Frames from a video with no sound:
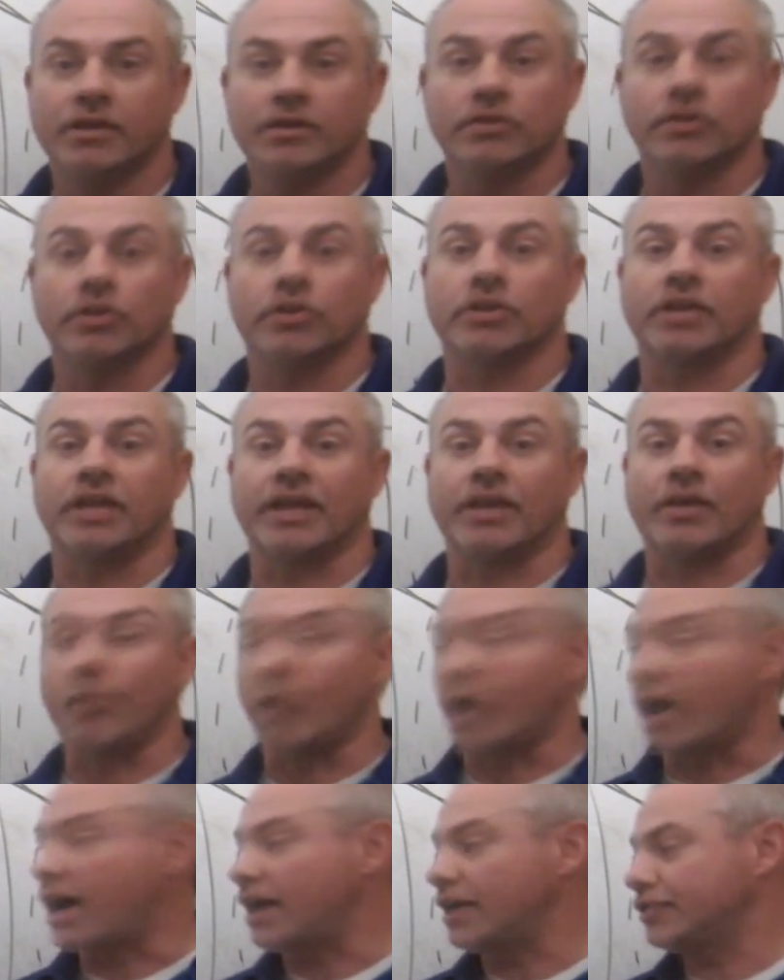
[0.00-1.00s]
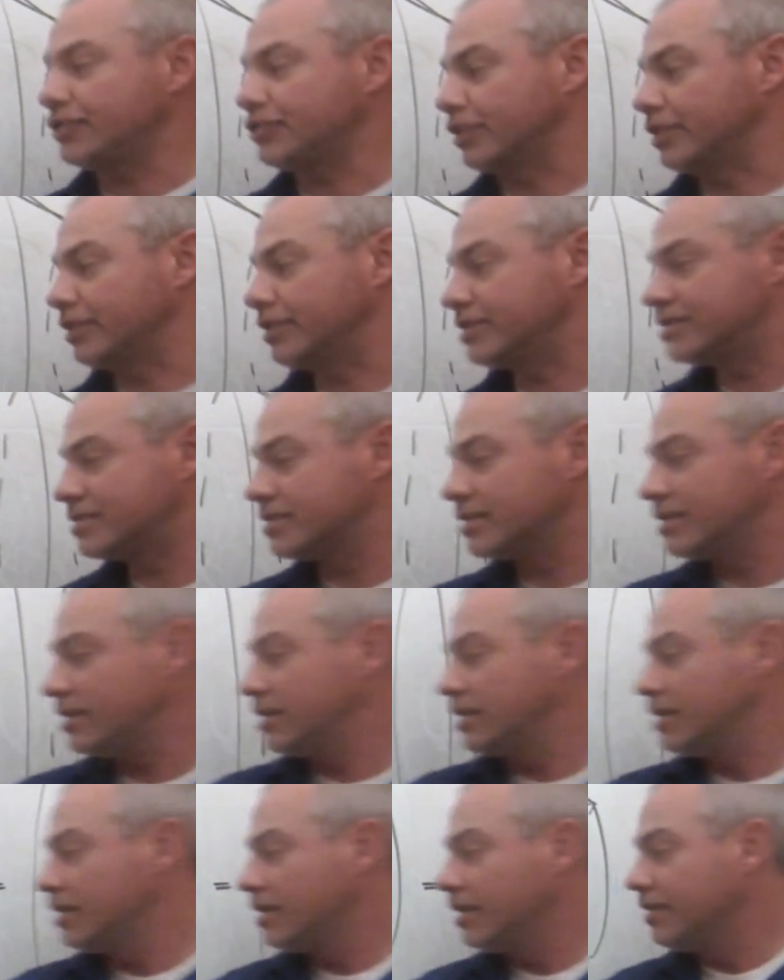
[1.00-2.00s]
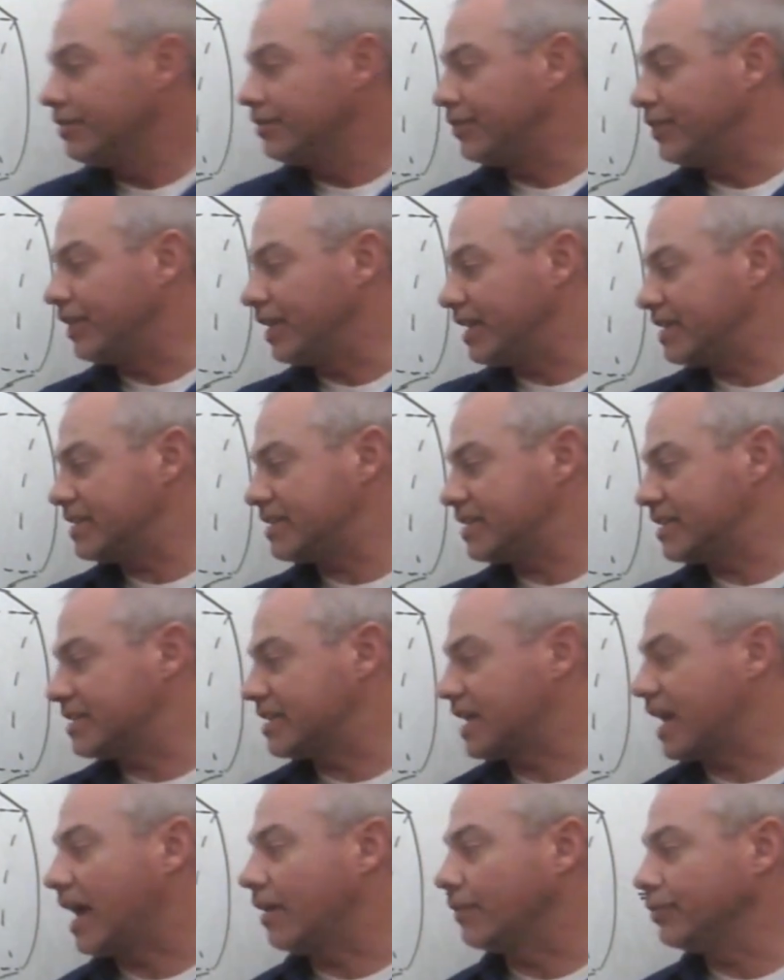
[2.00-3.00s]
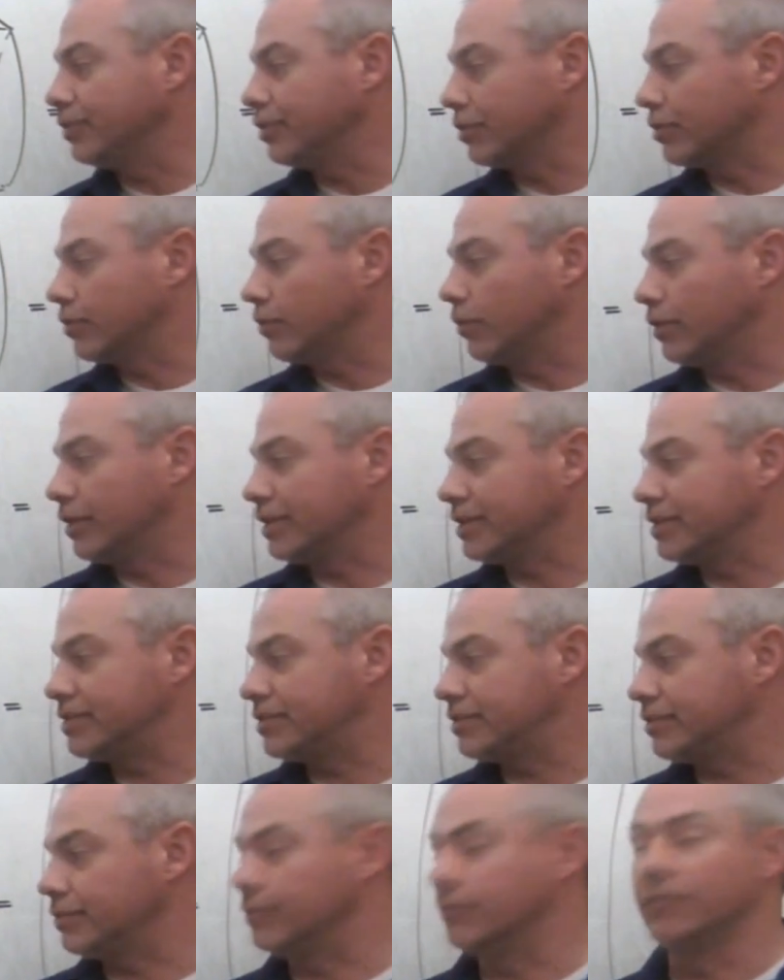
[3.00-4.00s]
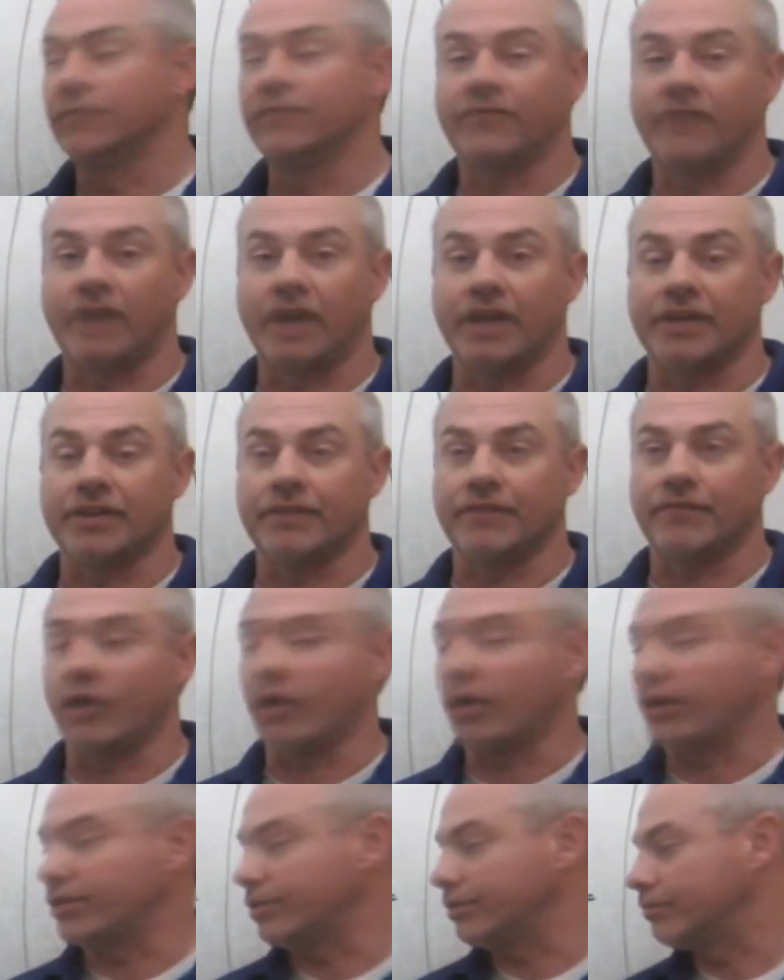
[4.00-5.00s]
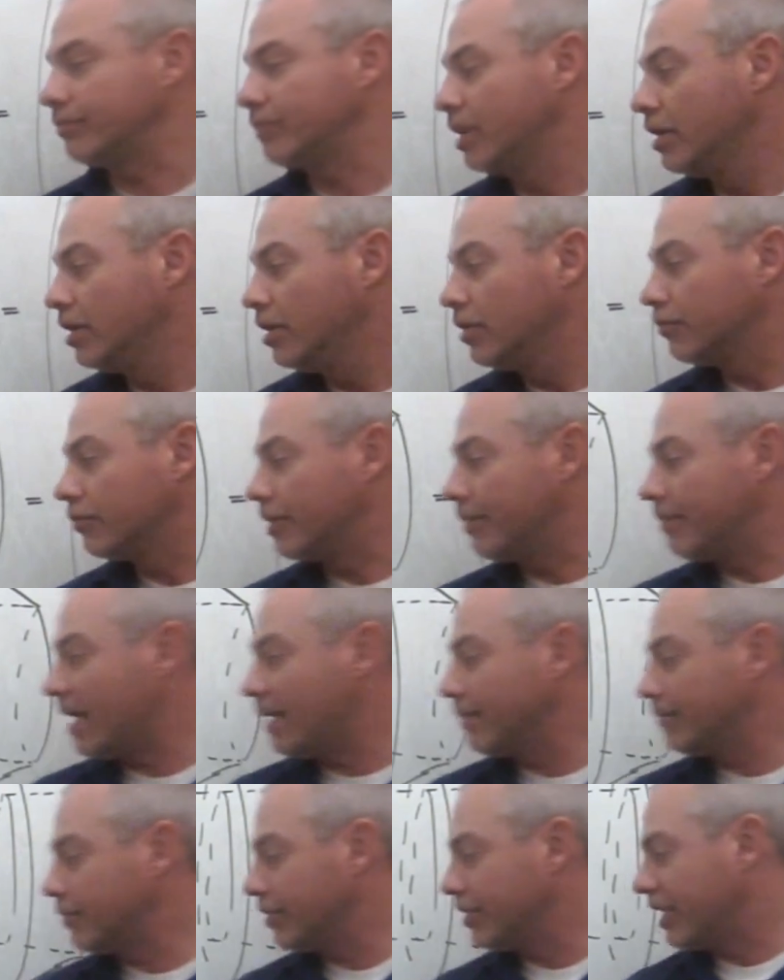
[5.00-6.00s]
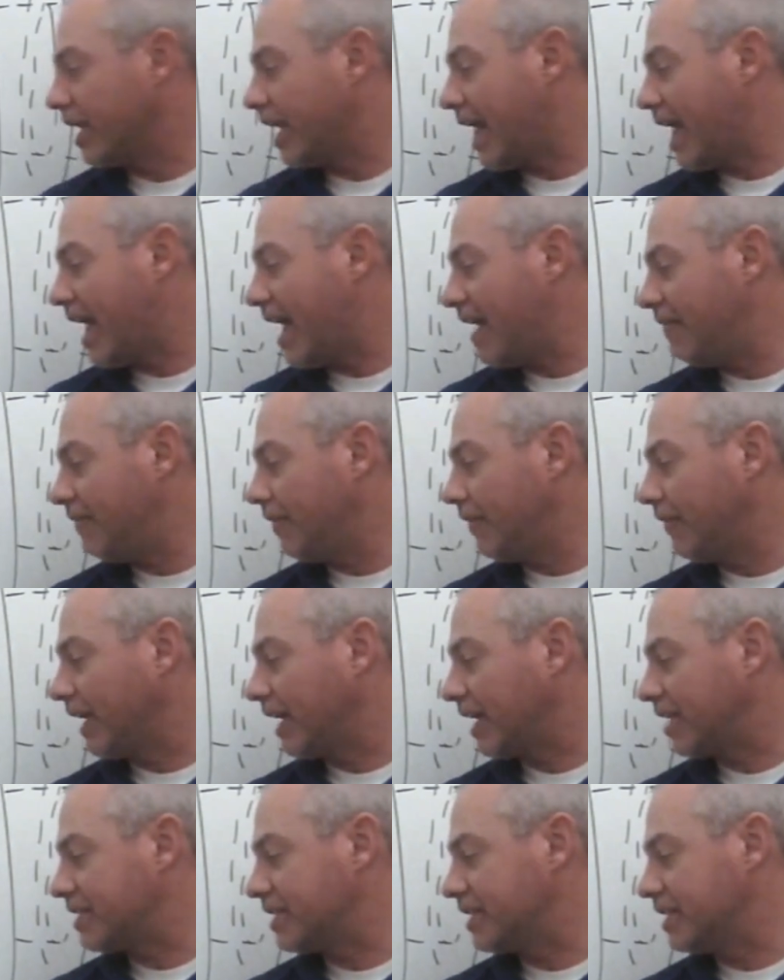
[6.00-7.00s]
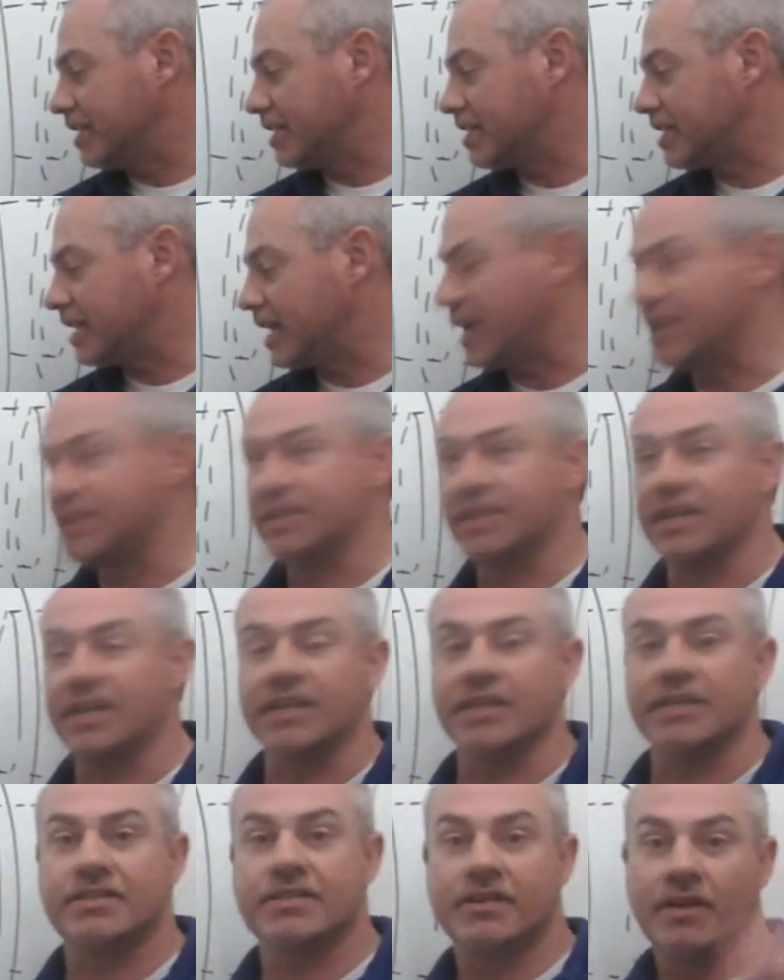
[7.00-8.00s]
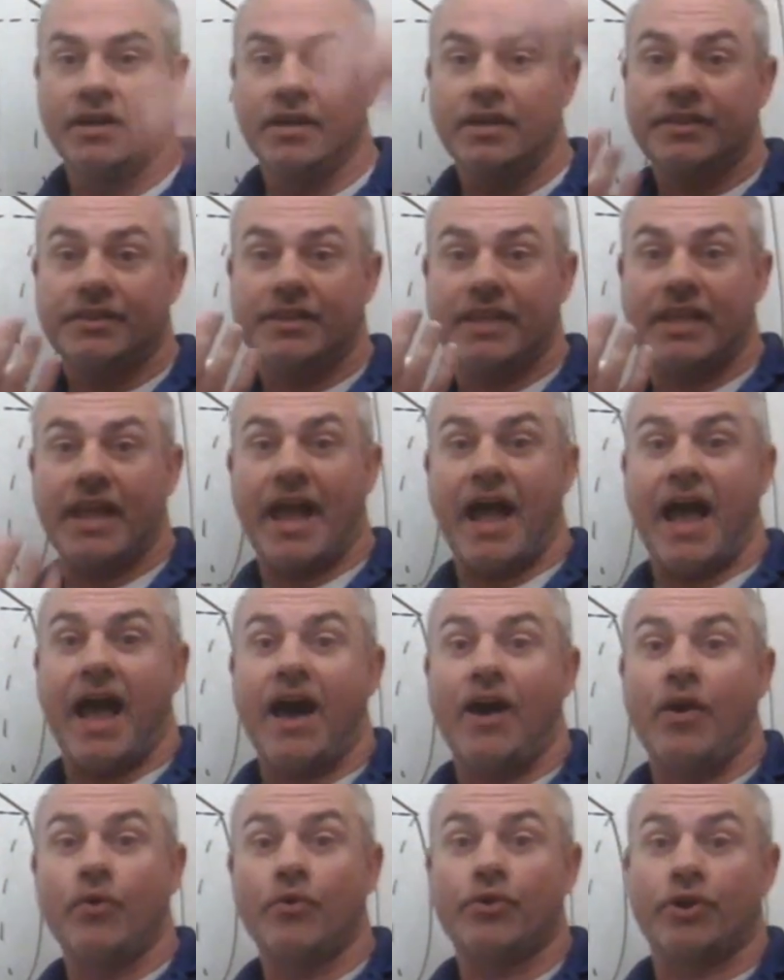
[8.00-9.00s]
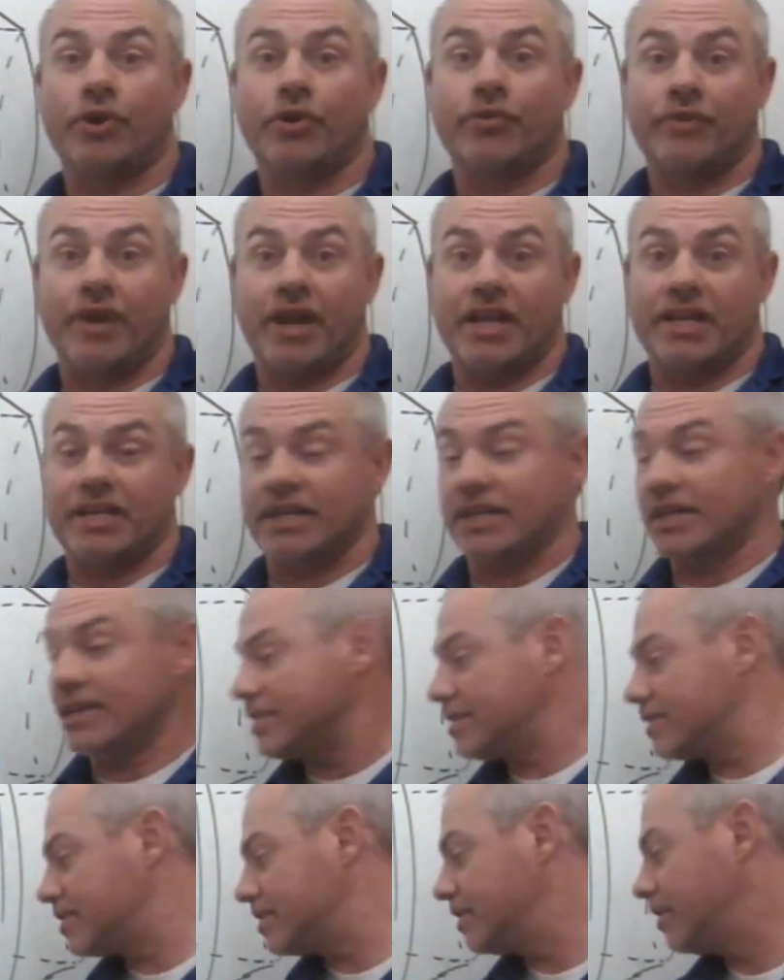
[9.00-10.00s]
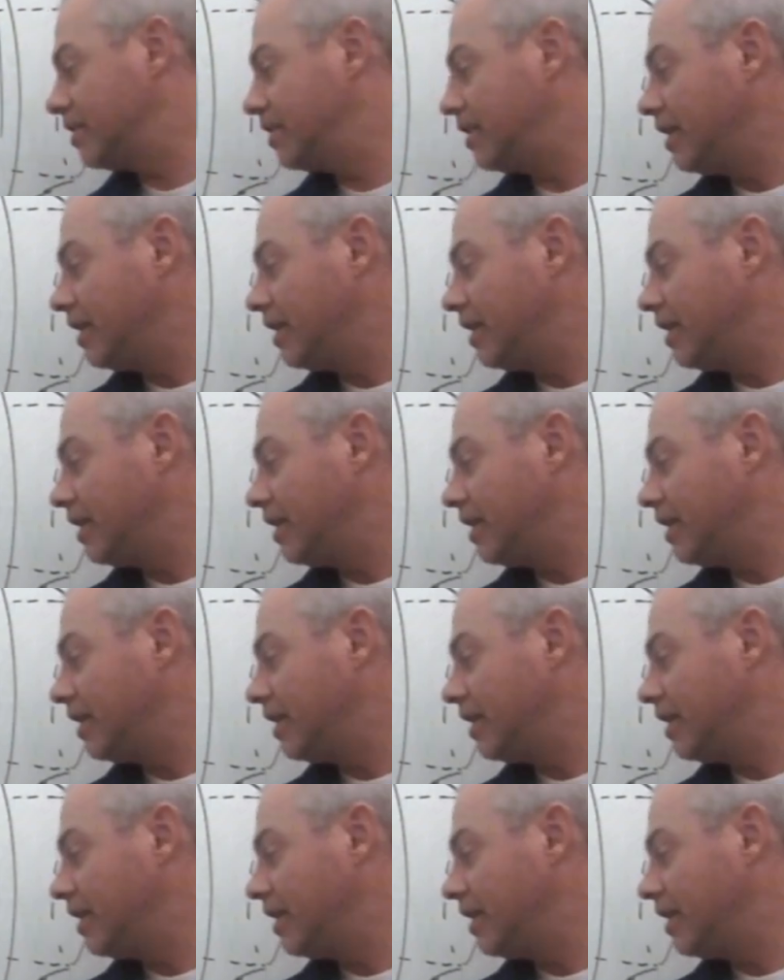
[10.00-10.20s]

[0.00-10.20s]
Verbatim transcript: look like washers, this is how you're going to find the volume. Remember that f of x in this case is the outer radius.